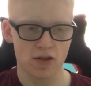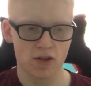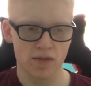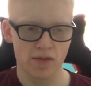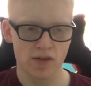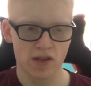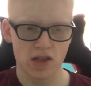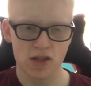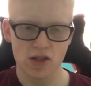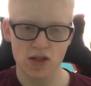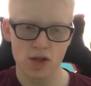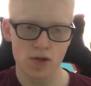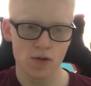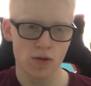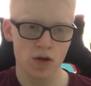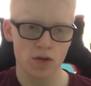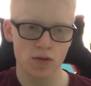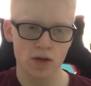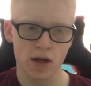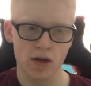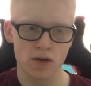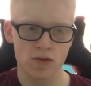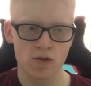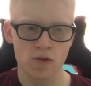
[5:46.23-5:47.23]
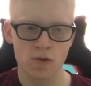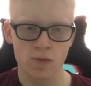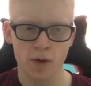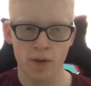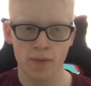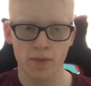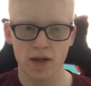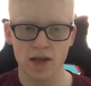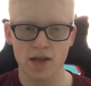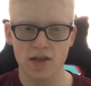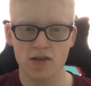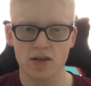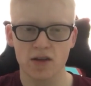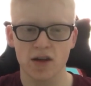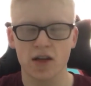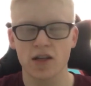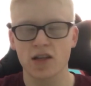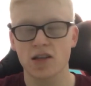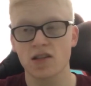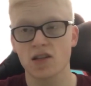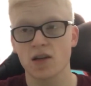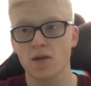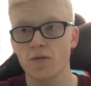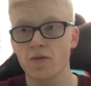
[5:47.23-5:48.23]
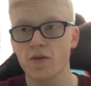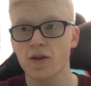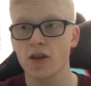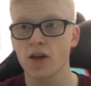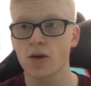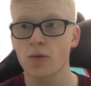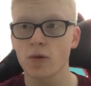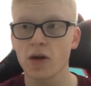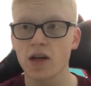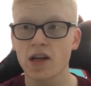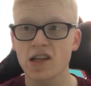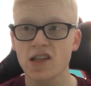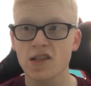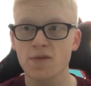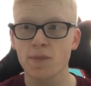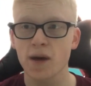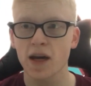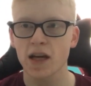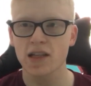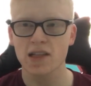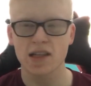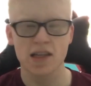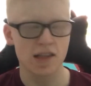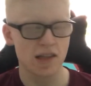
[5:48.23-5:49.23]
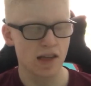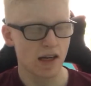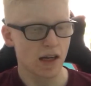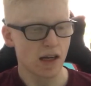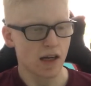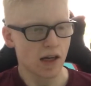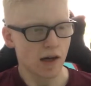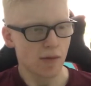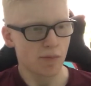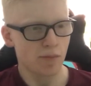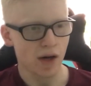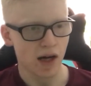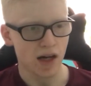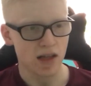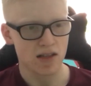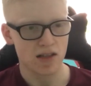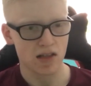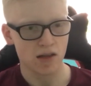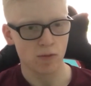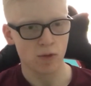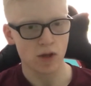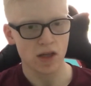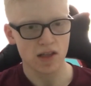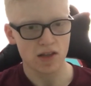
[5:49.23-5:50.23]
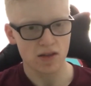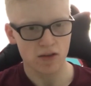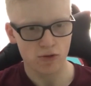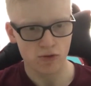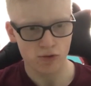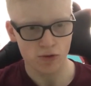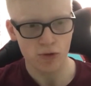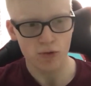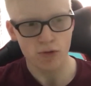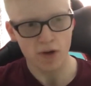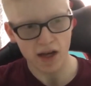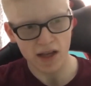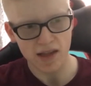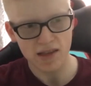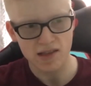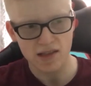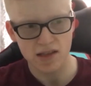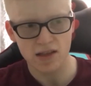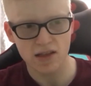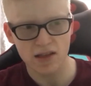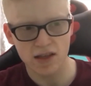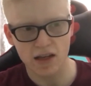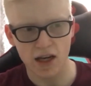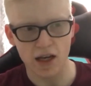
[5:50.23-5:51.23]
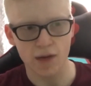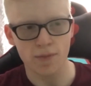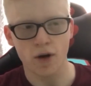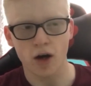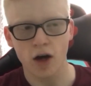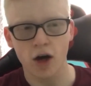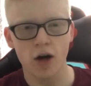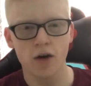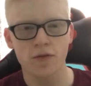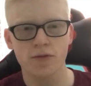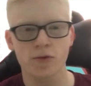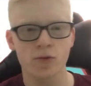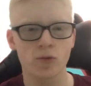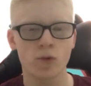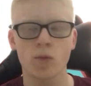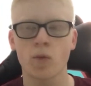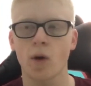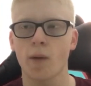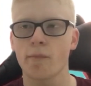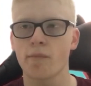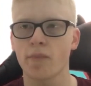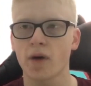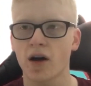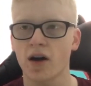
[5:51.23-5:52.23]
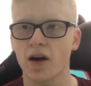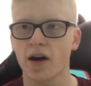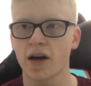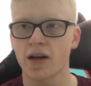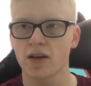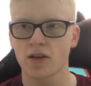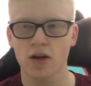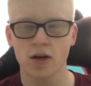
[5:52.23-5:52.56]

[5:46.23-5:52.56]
Obviously 2-0 down to a Premier League side, it's something that we expected, but we grew into the game after we went behind.